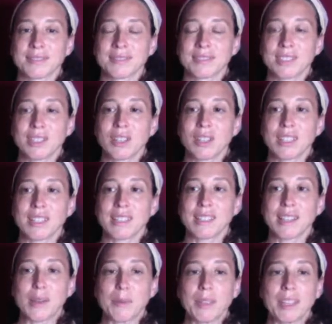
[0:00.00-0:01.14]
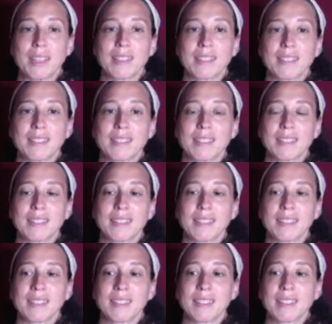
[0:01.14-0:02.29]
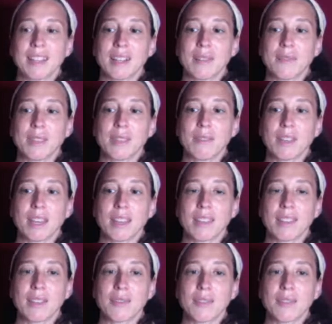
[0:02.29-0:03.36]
Y'all can zell me. at Aviva and the